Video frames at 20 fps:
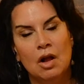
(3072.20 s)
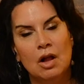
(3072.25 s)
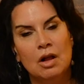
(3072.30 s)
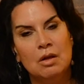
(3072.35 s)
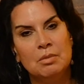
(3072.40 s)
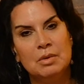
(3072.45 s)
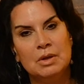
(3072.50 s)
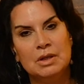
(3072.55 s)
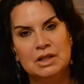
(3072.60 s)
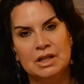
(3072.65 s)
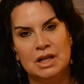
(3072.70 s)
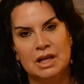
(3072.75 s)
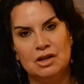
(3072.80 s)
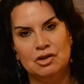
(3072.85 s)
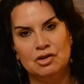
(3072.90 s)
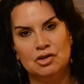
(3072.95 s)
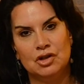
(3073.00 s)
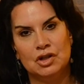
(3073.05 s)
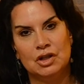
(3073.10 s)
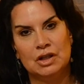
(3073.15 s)
all
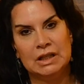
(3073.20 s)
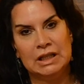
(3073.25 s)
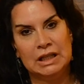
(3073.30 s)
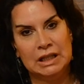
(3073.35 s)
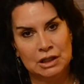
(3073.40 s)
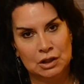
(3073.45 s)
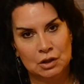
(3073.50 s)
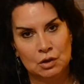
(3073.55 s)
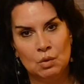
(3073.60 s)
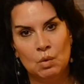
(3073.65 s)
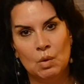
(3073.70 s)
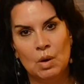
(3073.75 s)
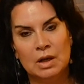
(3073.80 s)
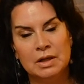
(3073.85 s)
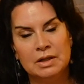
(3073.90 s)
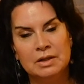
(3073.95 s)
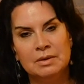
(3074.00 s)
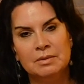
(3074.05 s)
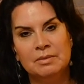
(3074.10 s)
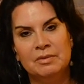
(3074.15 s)
potential in the
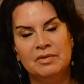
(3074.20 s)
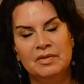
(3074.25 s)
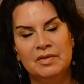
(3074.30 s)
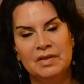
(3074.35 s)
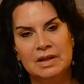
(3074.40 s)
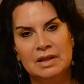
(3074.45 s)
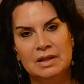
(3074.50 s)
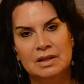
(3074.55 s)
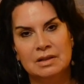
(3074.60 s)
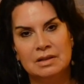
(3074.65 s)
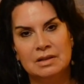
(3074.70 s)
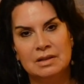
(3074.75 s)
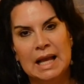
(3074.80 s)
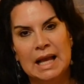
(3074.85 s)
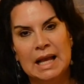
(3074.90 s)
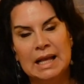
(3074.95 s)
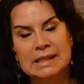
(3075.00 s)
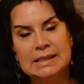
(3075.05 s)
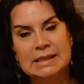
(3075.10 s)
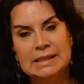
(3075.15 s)
quantum field
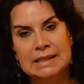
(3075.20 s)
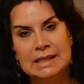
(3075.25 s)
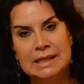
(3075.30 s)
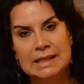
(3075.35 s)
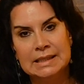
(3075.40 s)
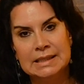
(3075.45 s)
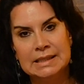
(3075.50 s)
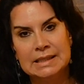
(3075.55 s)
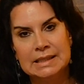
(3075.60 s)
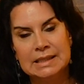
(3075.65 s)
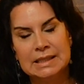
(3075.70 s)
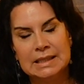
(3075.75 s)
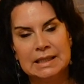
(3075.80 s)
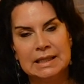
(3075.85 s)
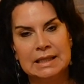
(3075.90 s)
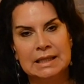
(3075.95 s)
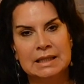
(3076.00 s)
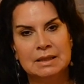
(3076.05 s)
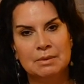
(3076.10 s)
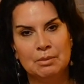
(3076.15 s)
exists
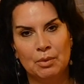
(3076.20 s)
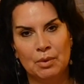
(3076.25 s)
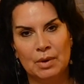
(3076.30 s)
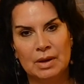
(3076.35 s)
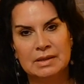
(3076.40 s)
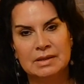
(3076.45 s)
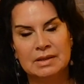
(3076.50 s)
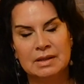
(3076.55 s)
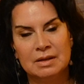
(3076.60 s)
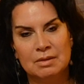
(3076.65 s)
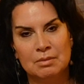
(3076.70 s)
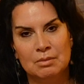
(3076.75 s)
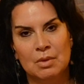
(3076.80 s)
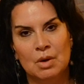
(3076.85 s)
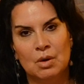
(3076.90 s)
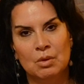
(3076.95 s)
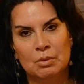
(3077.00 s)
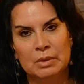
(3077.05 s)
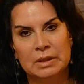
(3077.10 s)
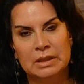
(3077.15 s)
in the present
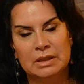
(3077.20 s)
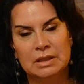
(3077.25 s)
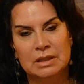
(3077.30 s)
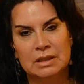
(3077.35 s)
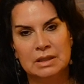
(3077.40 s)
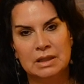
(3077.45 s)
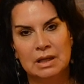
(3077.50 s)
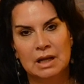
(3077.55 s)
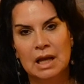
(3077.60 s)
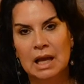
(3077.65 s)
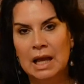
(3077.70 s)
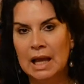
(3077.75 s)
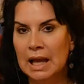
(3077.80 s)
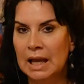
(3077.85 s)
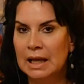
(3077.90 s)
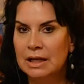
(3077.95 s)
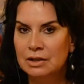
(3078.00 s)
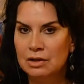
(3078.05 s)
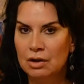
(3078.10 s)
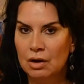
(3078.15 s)
moment
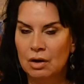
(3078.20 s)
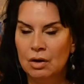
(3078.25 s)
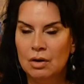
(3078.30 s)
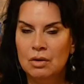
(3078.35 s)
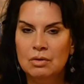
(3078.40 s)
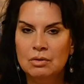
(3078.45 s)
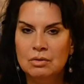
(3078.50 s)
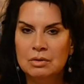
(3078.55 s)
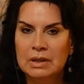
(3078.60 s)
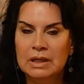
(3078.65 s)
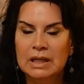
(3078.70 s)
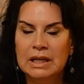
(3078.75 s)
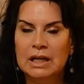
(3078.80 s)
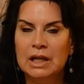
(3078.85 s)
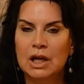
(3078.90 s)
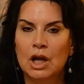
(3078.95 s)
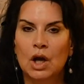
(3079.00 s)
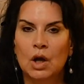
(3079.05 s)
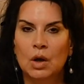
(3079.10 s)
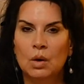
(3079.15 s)
and only
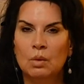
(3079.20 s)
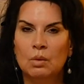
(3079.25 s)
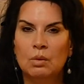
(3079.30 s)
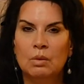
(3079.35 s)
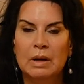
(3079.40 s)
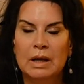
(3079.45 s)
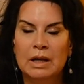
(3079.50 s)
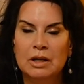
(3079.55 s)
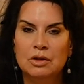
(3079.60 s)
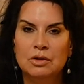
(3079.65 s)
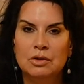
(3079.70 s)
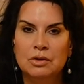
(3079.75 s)
when